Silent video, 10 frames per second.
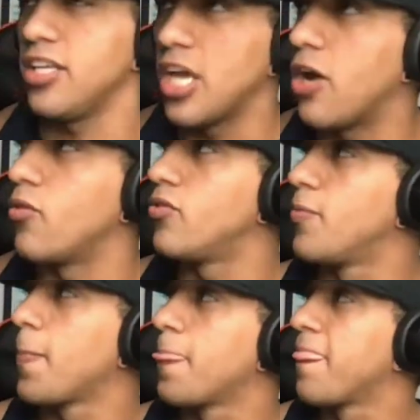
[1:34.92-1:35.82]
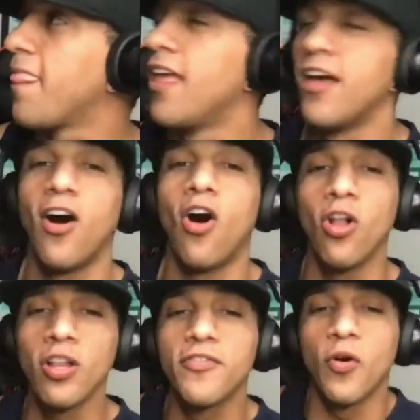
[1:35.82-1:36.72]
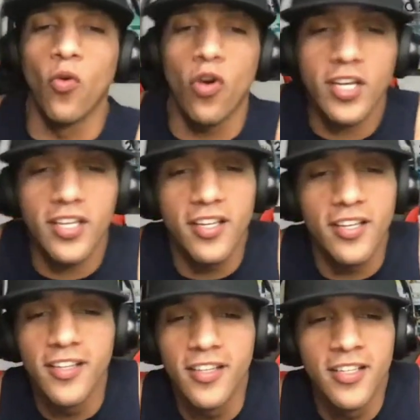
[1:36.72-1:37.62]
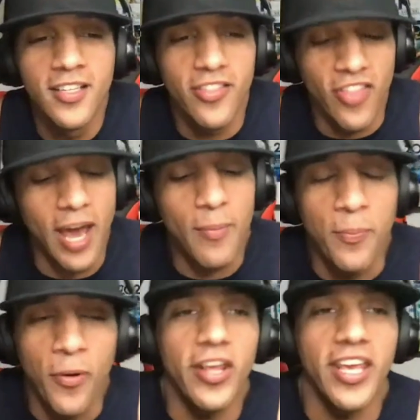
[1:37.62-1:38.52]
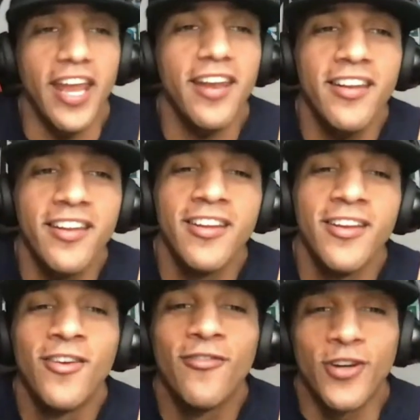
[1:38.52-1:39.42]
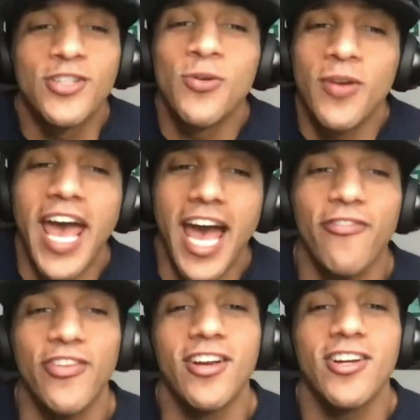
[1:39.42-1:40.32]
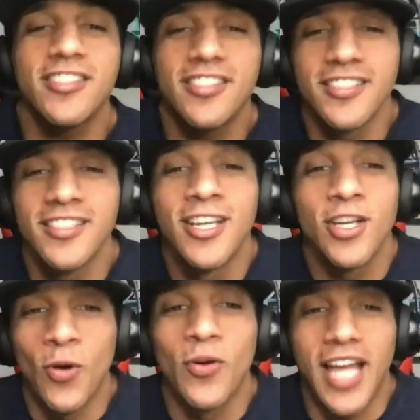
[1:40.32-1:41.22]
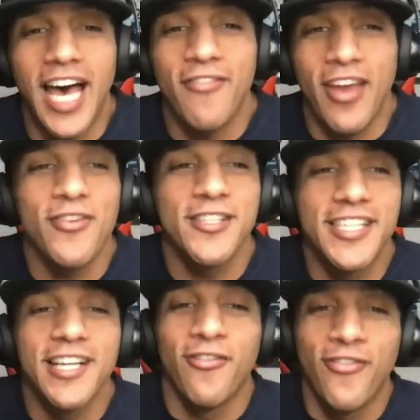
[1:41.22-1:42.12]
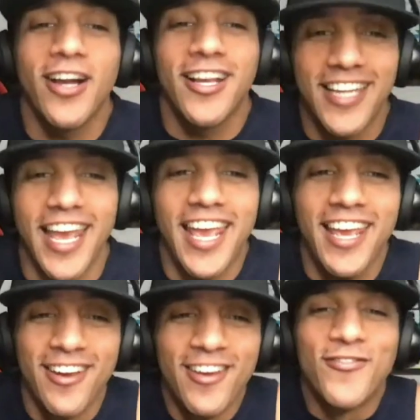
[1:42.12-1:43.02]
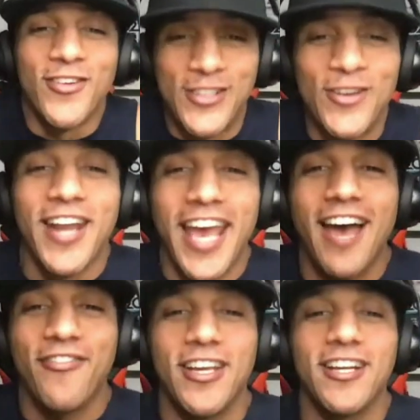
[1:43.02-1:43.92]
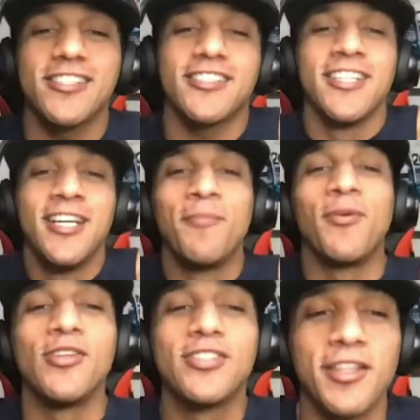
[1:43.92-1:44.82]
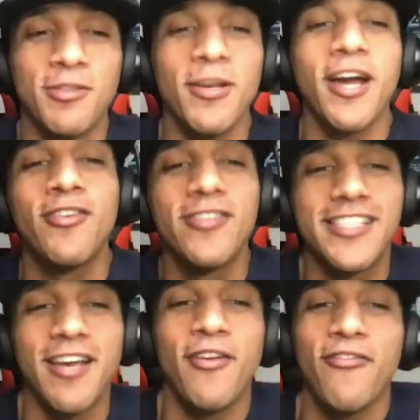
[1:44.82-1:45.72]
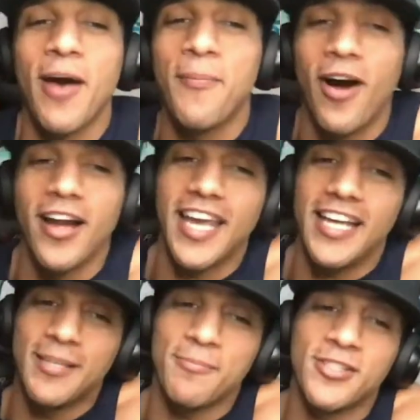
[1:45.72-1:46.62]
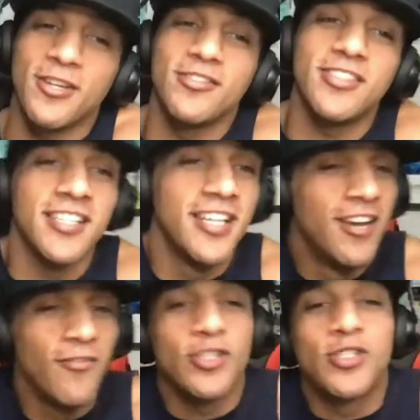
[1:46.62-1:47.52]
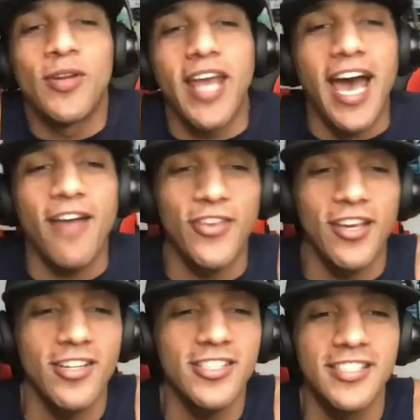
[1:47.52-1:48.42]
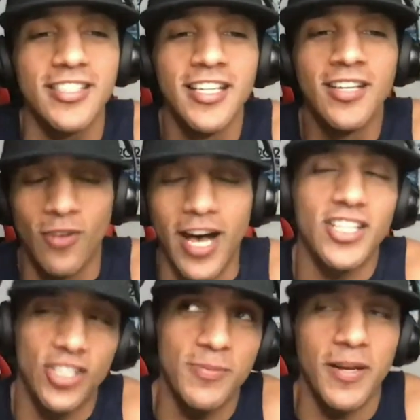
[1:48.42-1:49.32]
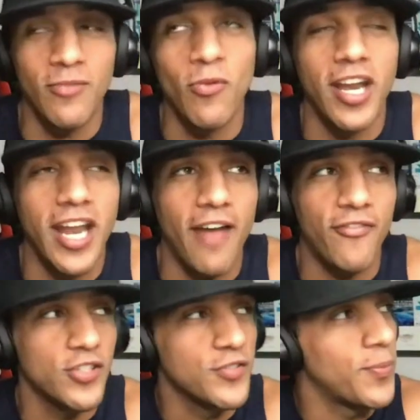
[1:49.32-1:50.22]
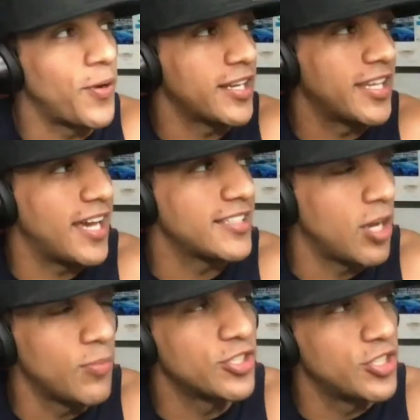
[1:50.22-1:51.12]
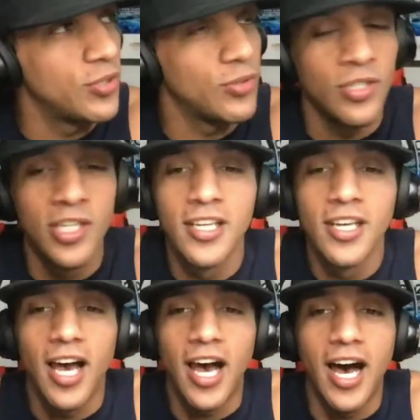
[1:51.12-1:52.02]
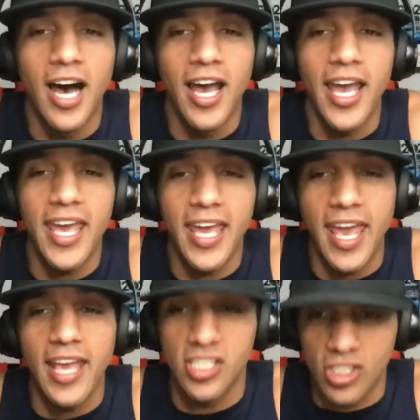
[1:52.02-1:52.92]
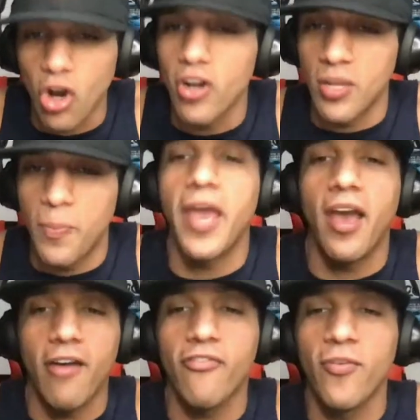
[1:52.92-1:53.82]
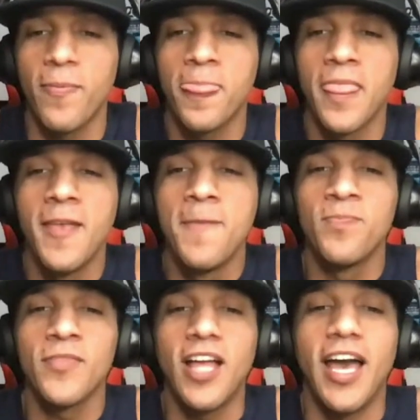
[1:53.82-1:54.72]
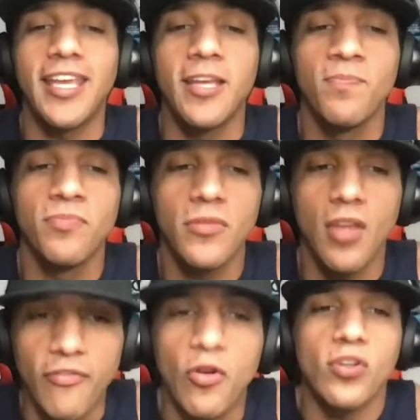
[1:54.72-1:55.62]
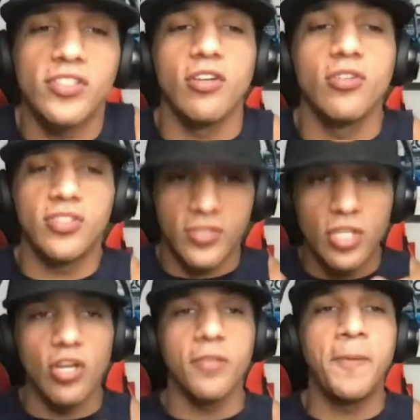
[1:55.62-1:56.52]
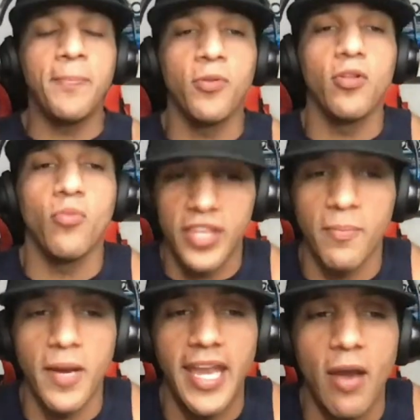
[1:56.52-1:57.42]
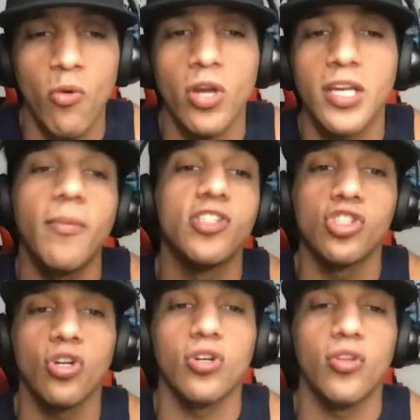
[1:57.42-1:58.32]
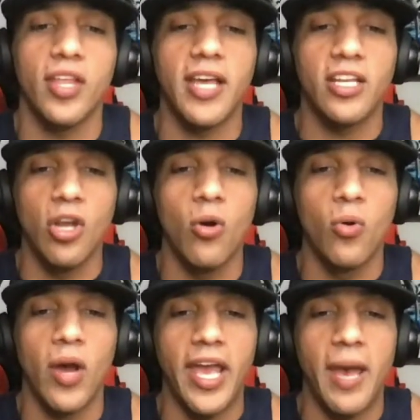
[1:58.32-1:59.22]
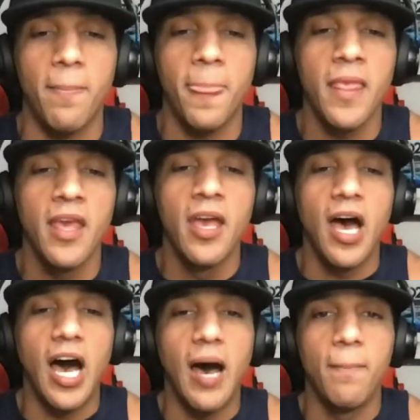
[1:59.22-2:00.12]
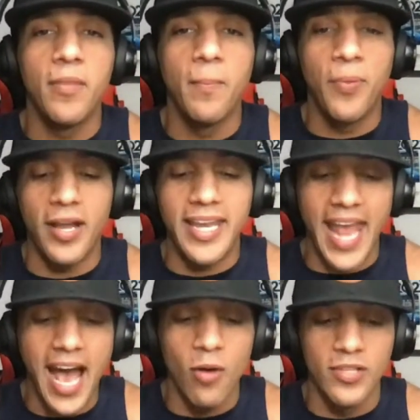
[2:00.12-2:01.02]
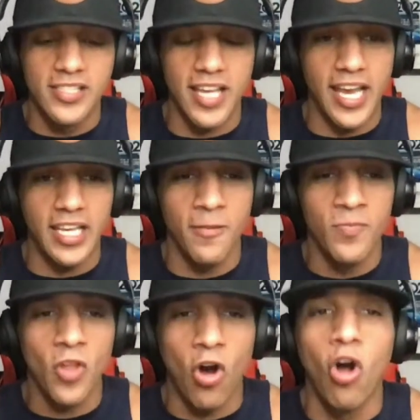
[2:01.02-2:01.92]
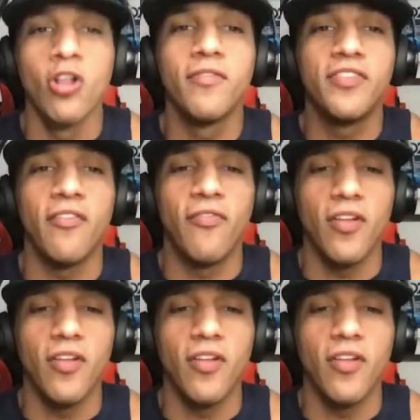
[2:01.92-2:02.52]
yo, all of the work that I've been putting in for 2.5 years, going live every single fucking day for 2.5 years, producing 375 podcast episodes for 2.5 years. Well, actually, it's been 1.5 years for the podcast, almost 2, is starting to pay off. Like, of course, there's, the people within my network and my circle that like know who I am. But now it's like all of the